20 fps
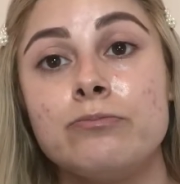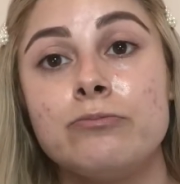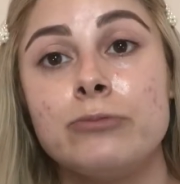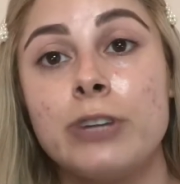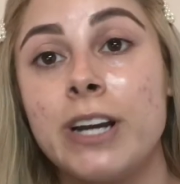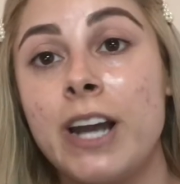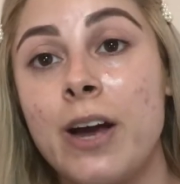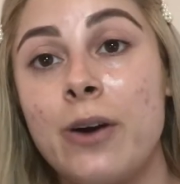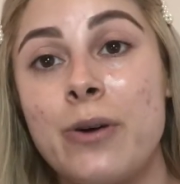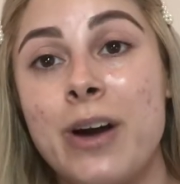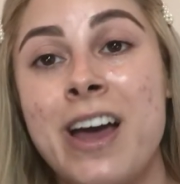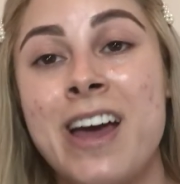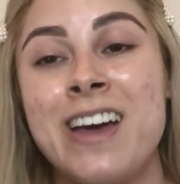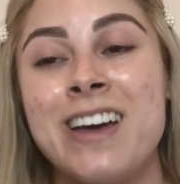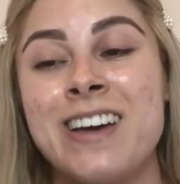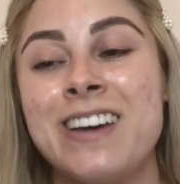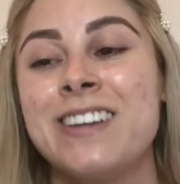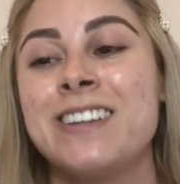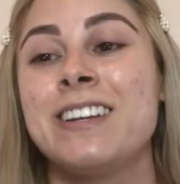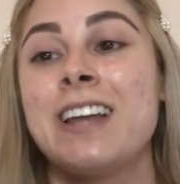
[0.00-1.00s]
right
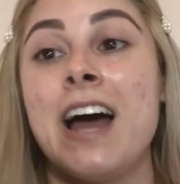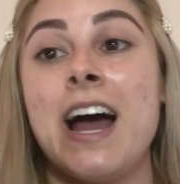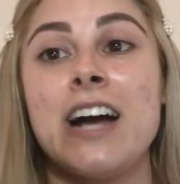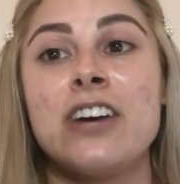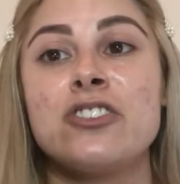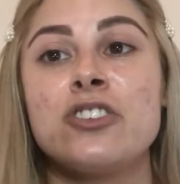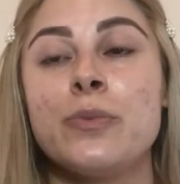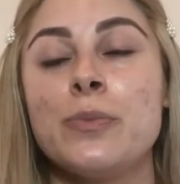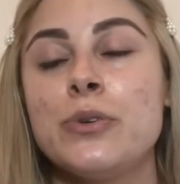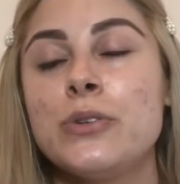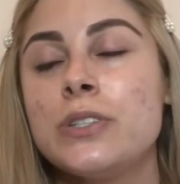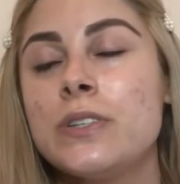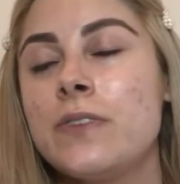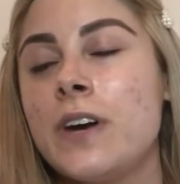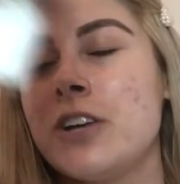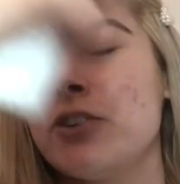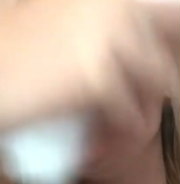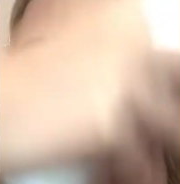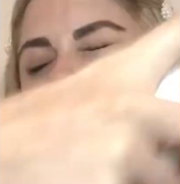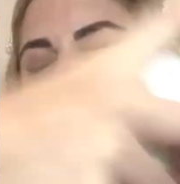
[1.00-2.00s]
now. Extra boost of
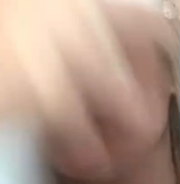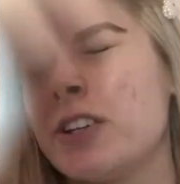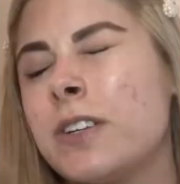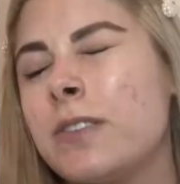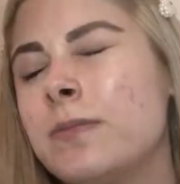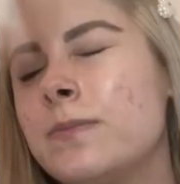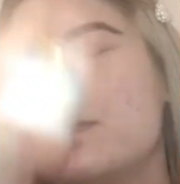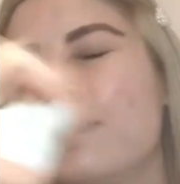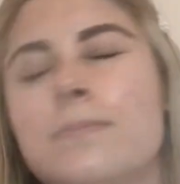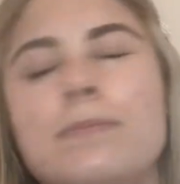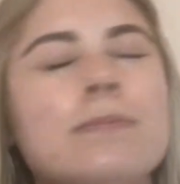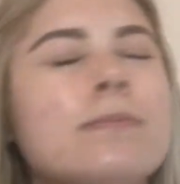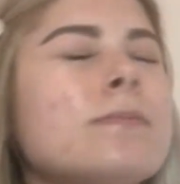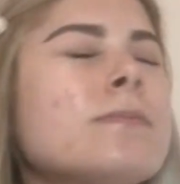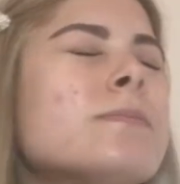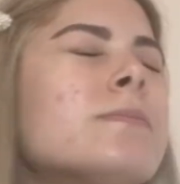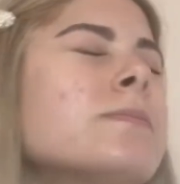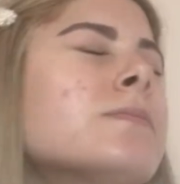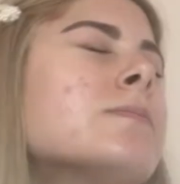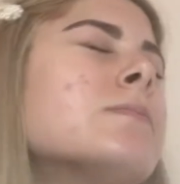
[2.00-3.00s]

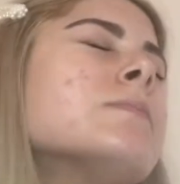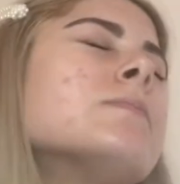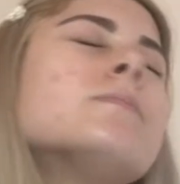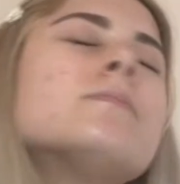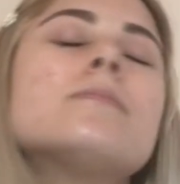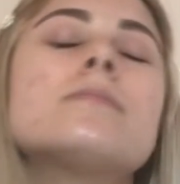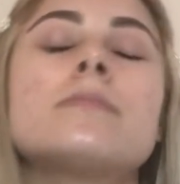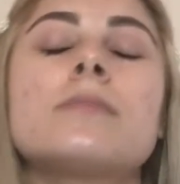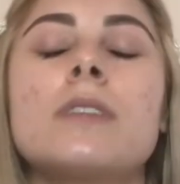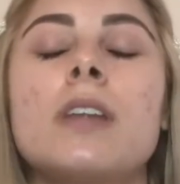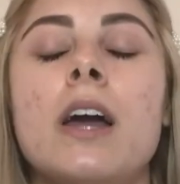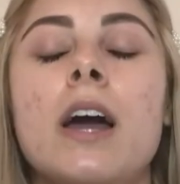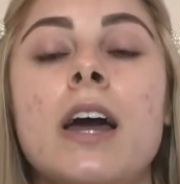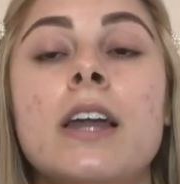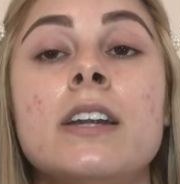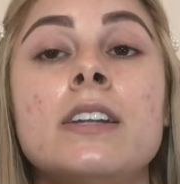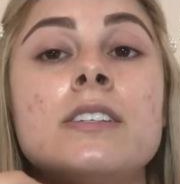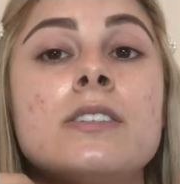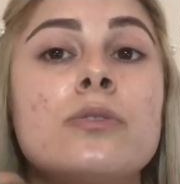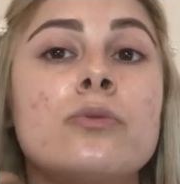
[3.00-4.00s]
hydration.
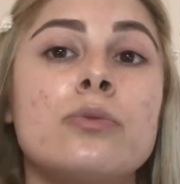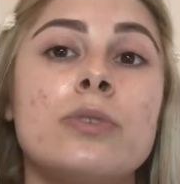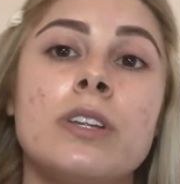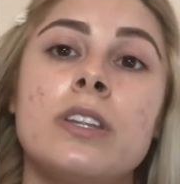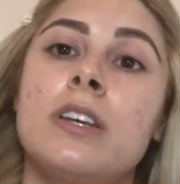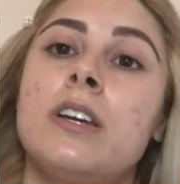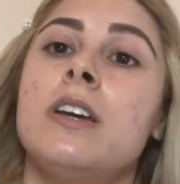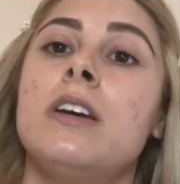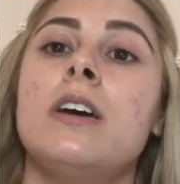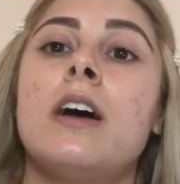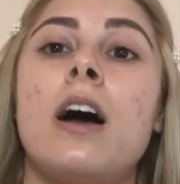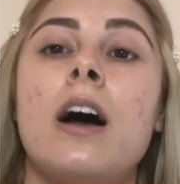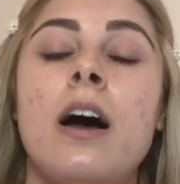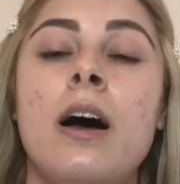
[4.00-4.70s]
And it's a really